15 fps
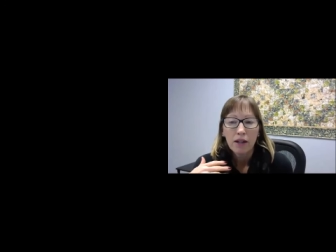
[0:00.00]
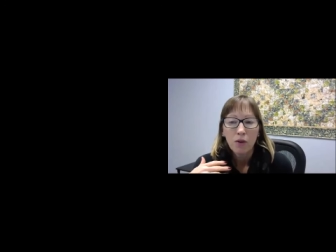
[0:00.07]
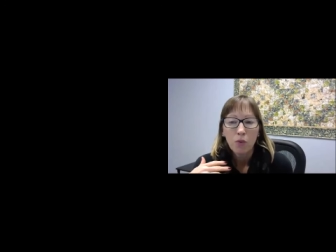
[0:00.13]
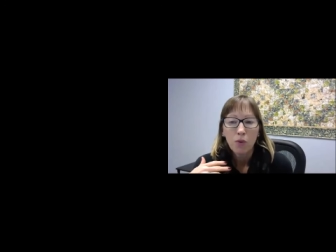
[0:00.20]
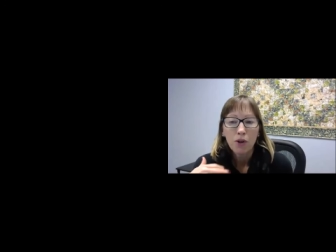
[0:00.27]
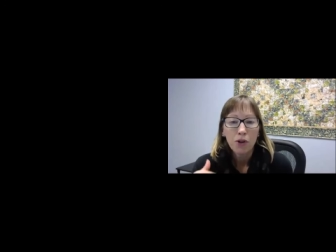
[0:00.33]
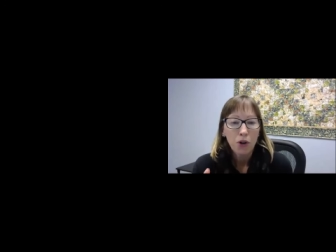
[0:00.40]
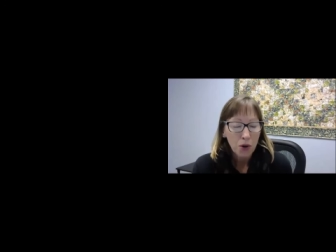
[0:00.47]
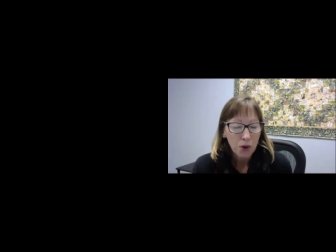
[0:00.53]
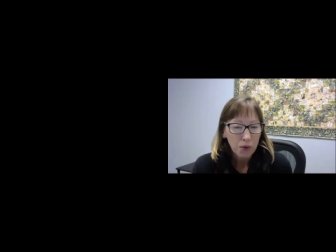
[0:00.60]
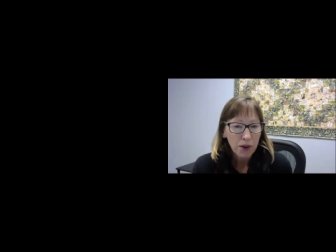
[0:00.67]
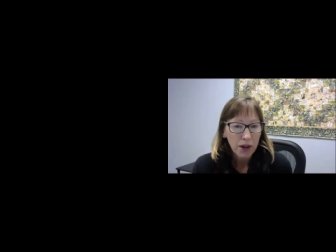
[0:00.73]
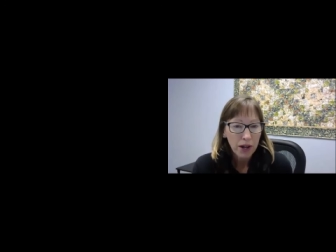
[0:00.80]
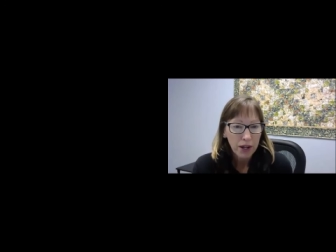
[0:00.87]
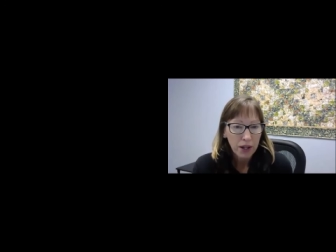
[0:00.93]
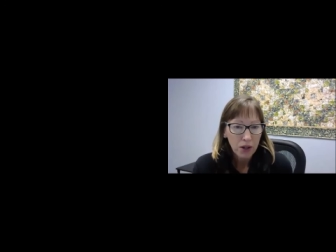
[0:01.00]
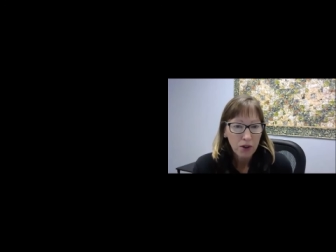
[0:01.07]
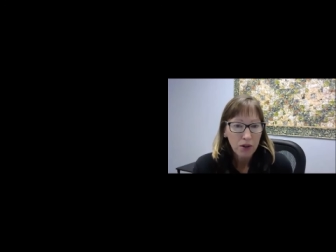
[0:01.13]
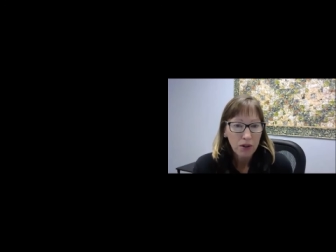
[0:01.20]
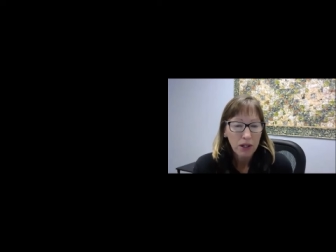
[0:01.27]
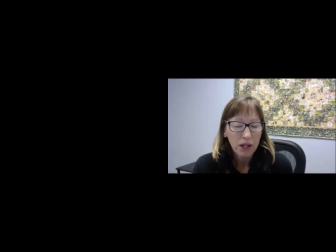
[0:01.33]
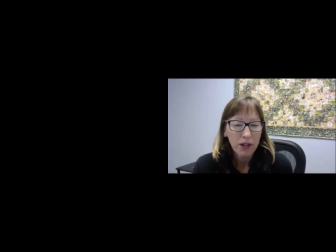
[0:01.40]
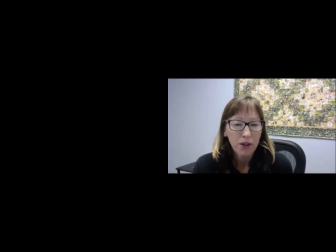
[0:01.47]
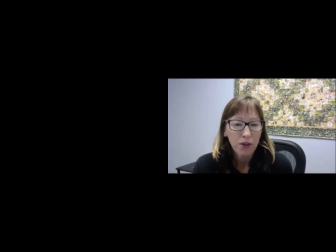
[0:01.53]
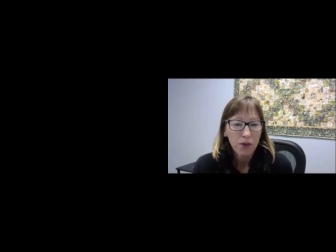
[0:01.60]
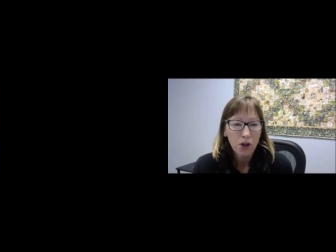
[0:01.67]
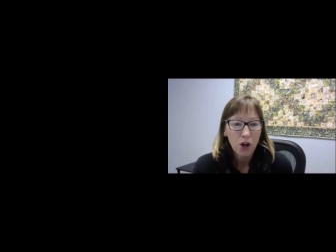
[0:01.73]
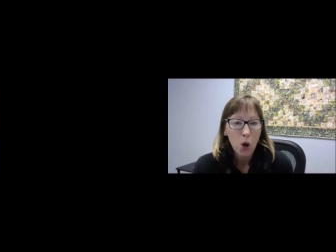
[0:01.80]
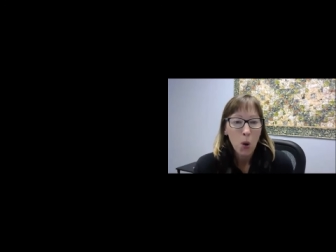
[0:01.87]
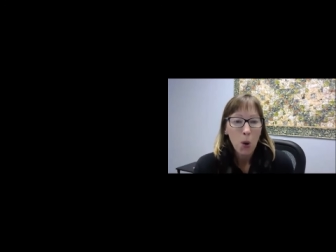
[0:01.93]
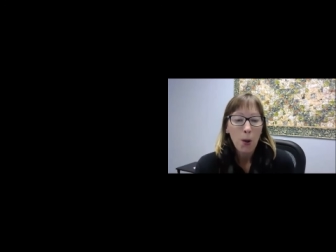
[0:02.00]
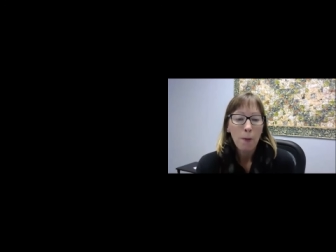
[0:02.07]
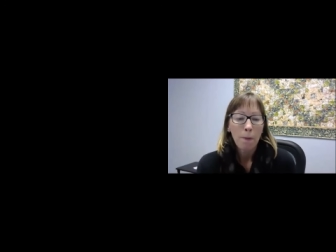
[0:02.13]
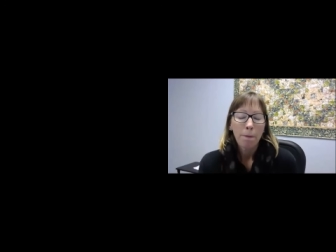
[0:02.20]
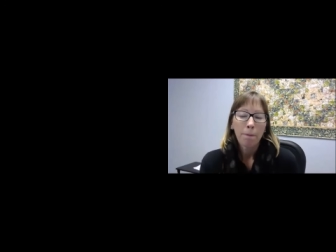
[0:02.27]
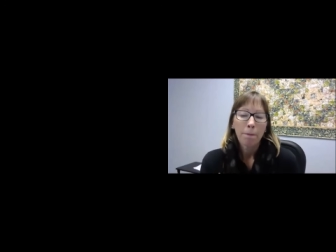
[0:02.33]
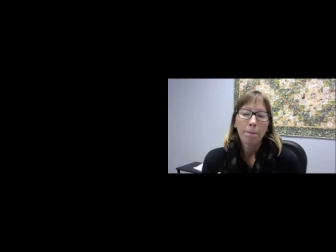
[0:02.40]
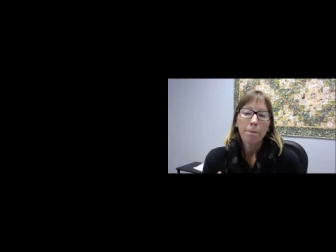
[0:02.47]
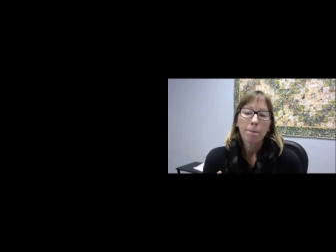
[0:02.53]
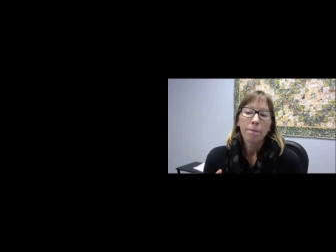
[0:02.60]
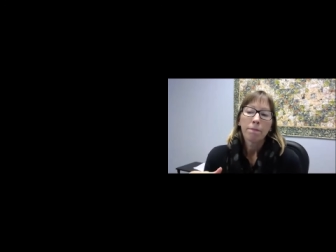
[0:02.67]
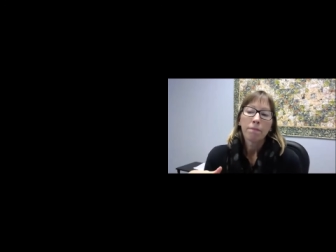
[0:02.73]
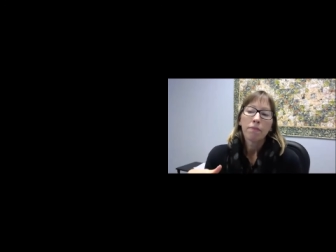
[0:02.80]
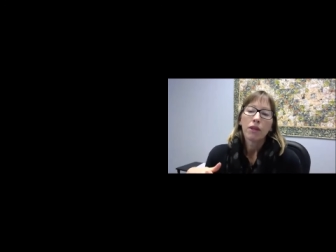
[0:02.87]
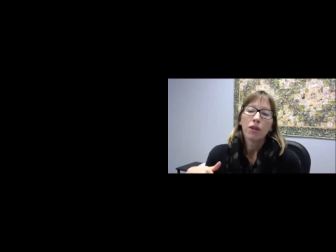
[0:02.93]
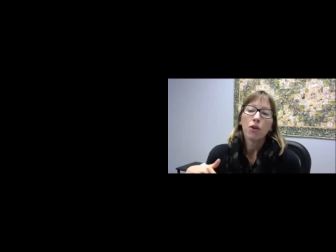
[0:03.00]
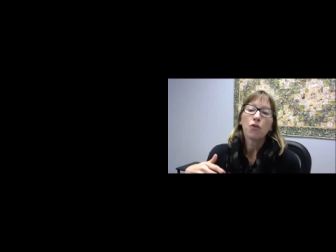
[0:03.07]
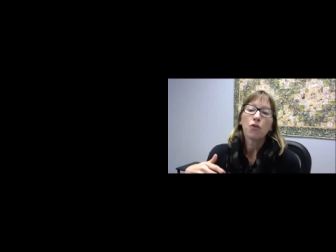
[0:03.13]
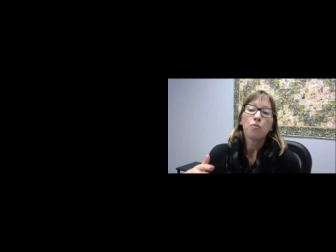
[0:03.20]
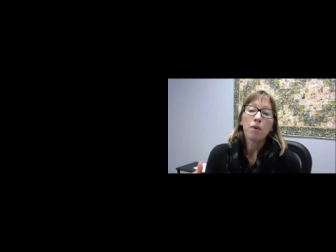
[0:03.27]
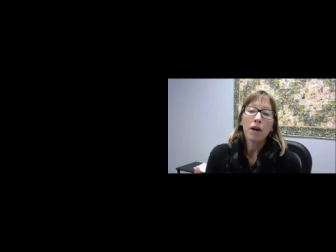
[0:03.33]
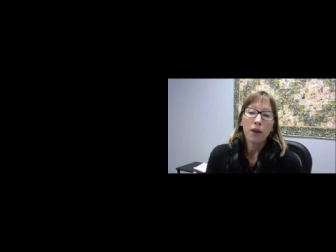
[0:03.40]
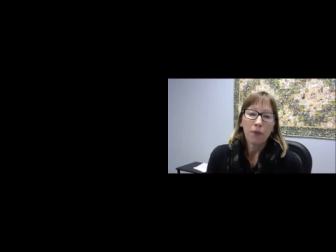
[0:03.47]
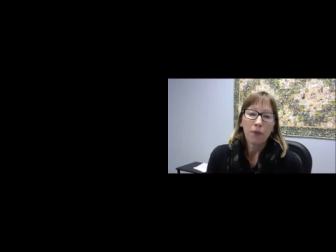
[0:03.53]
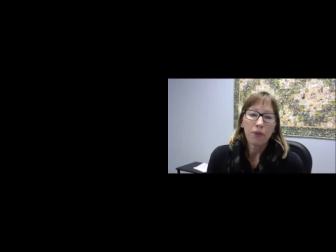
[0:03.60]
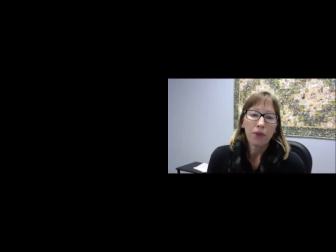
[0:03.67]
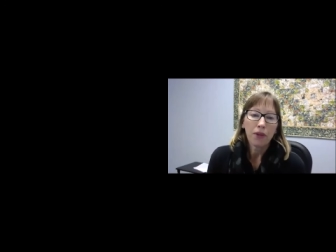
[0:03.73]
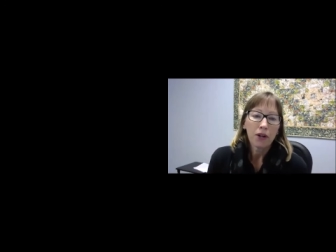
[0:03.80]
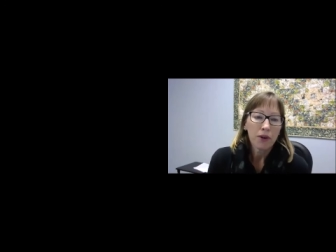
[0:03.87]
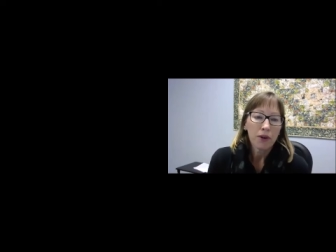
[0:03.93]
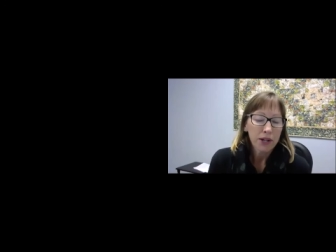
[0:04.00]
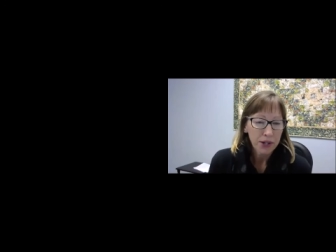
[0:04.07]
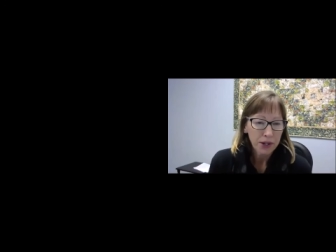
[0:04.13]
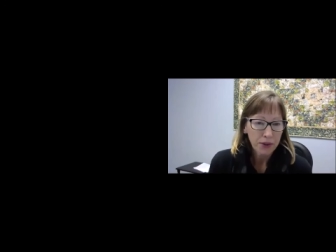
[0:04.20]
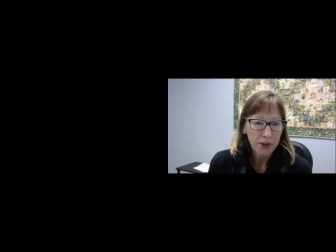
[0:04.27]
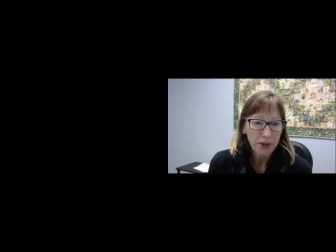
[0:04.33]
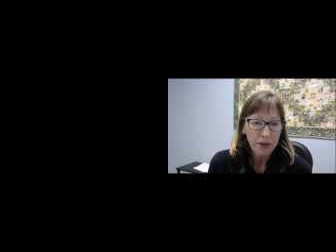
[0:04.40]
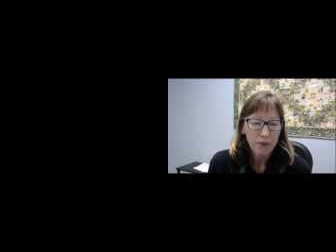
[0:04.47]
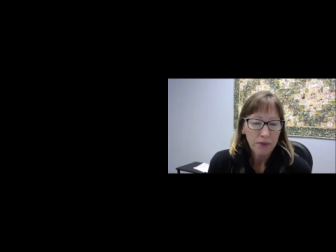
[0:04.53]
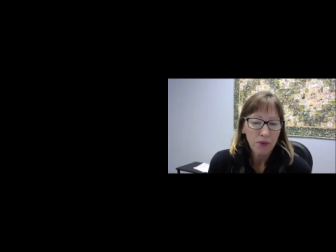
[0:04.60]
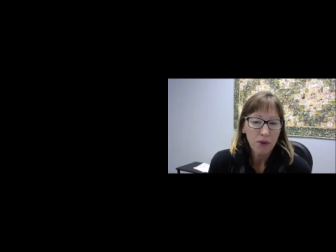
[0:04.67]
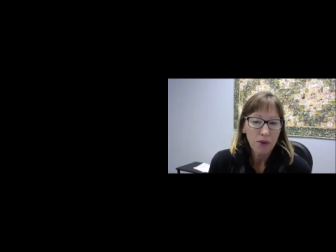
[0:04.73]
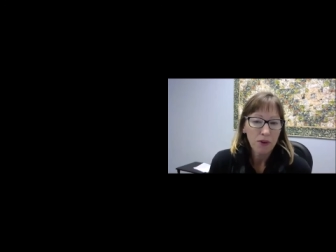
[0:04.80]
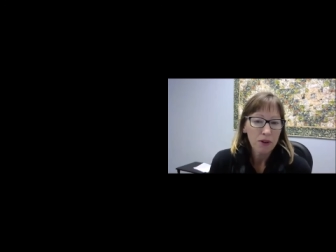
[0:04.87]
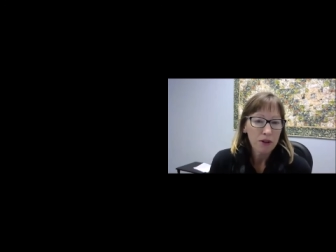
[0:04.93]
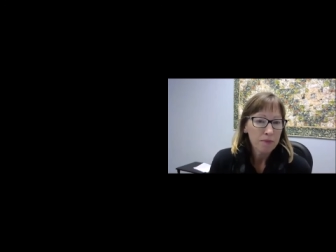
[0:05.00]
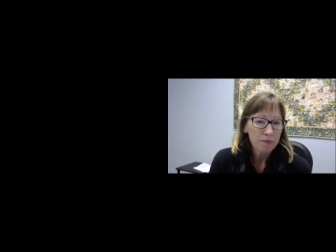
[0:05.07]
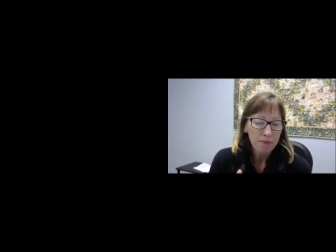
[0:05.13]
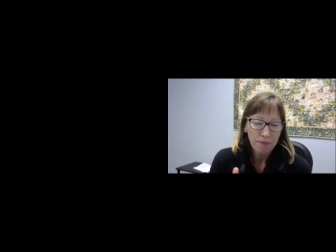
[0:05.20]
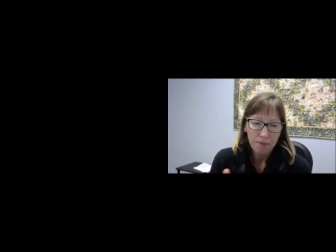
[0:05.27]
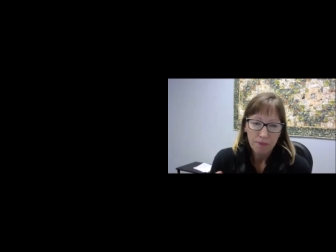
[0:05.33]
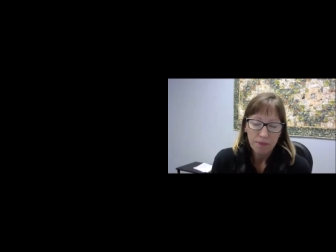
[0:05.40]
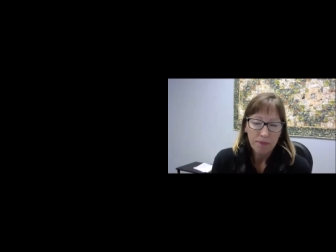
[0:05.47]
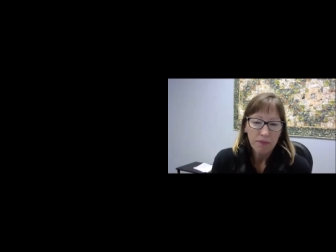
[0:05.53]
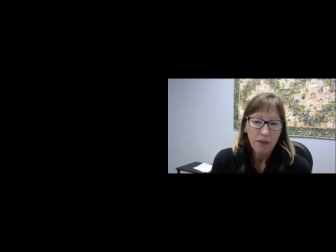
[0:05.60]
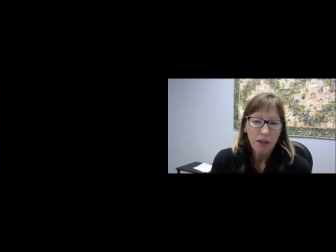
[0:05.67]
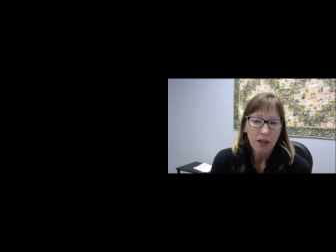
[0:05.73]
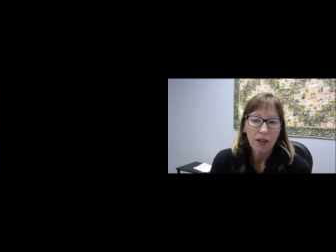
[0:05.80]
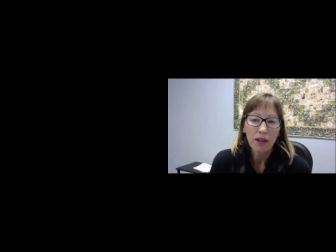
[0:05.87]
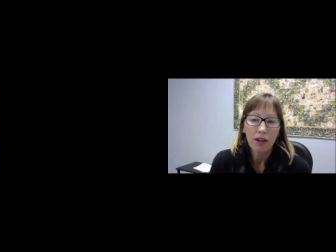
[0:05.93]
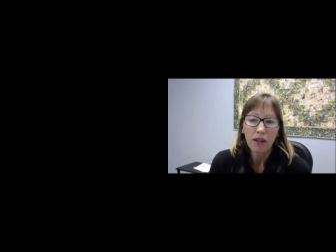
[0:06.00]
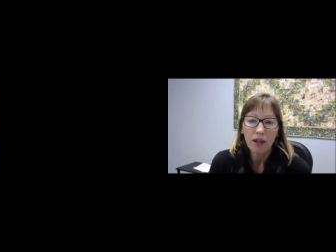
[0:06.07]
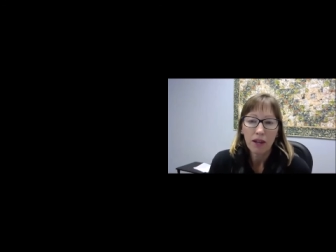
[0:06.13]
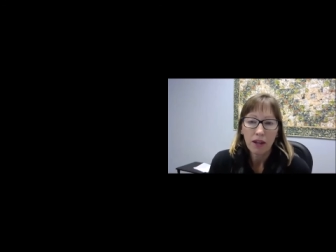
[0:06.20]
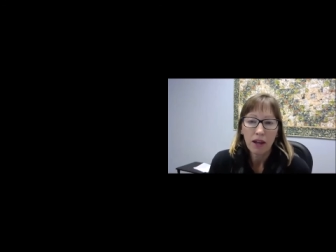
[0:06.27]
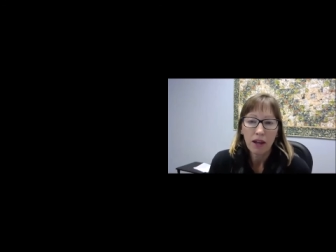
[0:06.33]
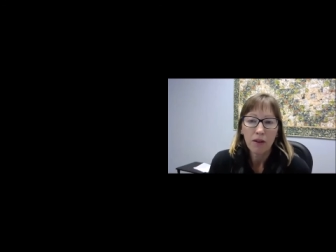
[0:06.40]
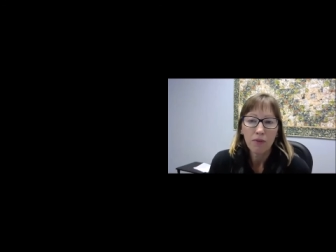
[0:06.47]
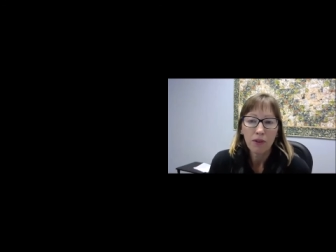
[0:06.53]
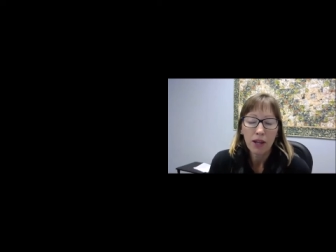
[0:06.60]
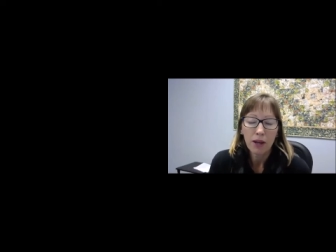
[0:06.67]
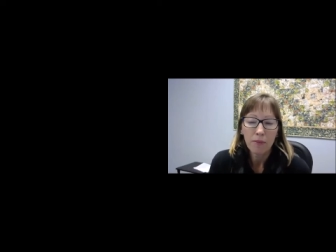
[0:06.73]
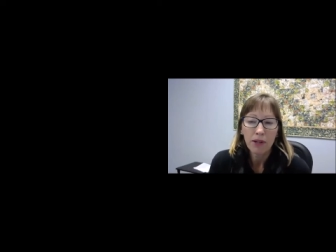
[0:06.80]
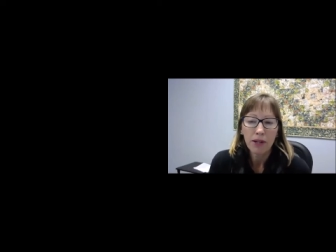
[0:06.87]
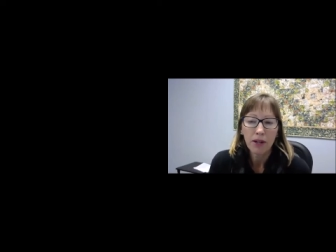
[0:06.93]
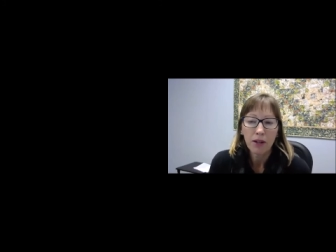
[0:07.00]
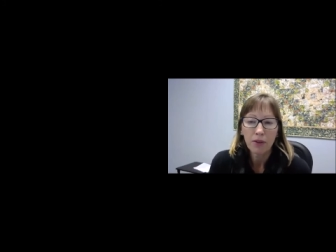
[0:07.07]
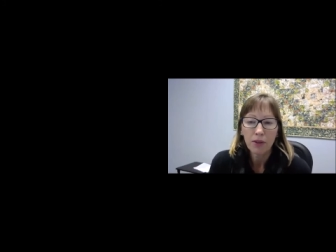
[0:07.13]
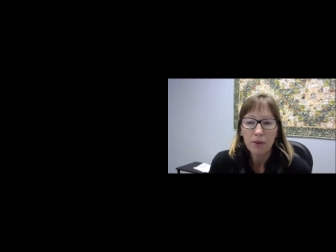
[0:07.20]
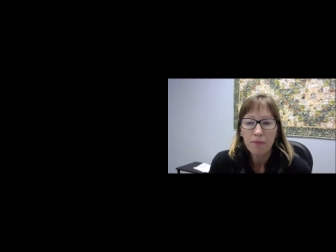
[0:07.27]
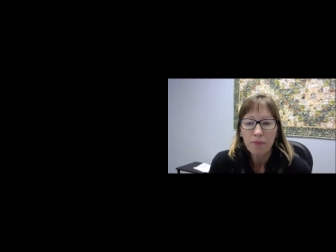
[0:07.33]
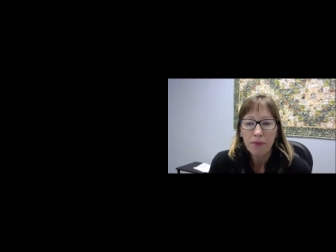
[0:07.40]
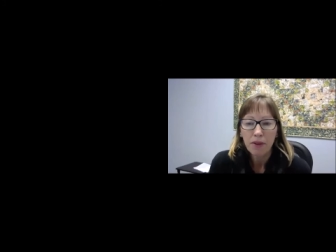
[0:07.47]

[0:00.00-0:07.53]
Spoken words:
we're notifying you to let you know you've met the criteria for Alpha Lambda Delta.